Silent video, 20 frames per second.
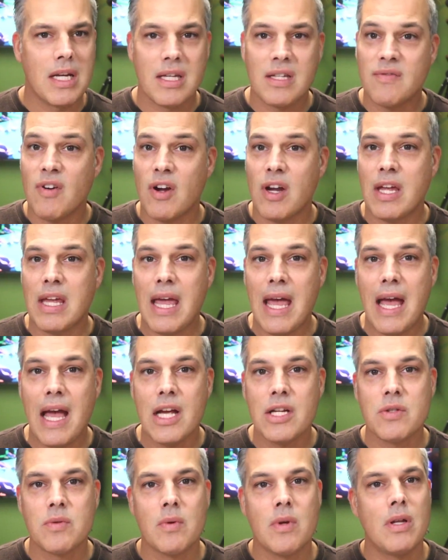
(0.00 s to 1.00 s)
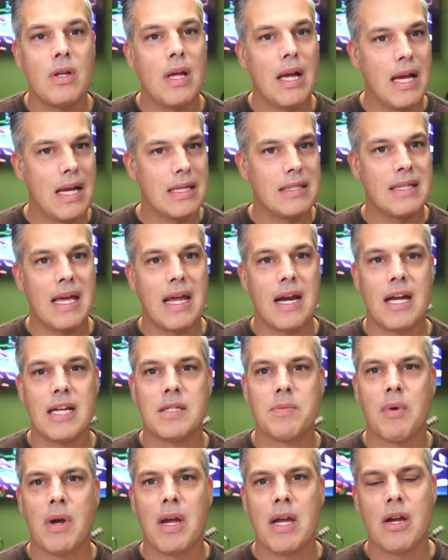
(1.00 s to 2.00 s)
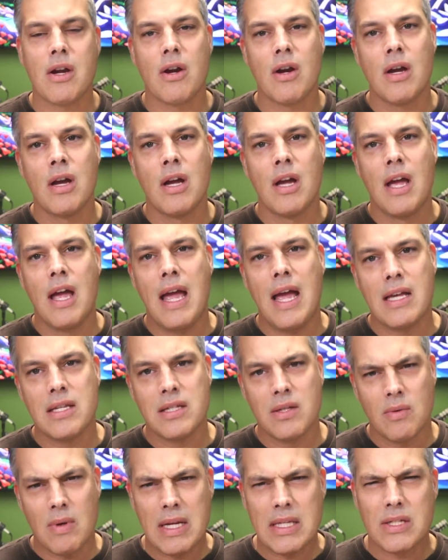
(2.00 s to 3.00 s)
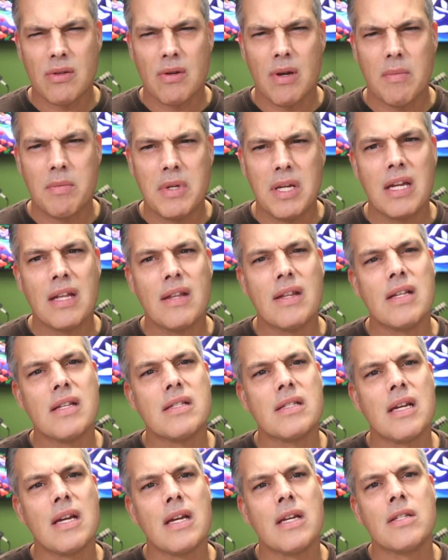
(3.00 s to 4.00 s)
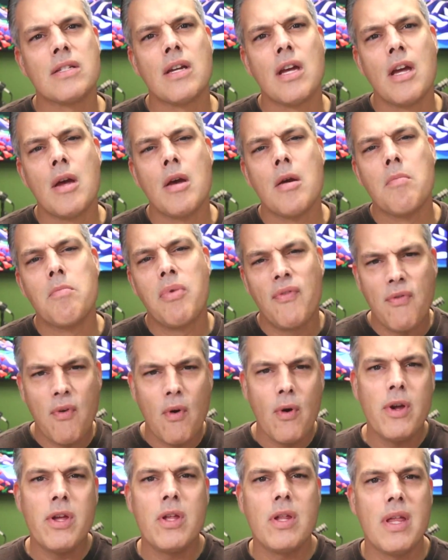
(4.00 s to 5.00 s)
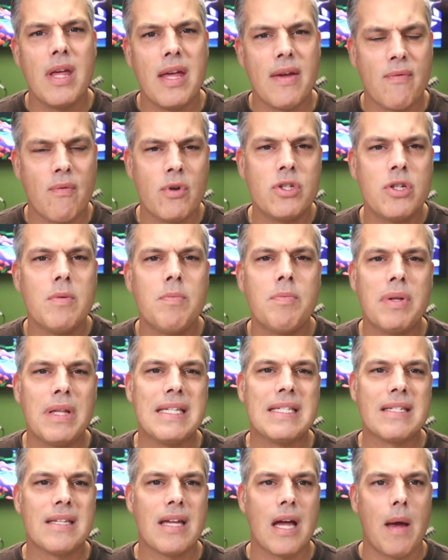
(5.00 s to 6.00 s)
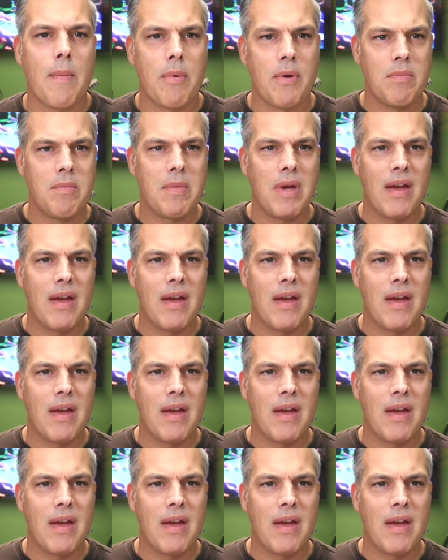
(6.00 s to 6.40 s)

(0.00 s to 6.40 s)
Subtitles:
He's very casual, has that icebreaker, has the right scripting, and then says, before you leave, would you please stop with me?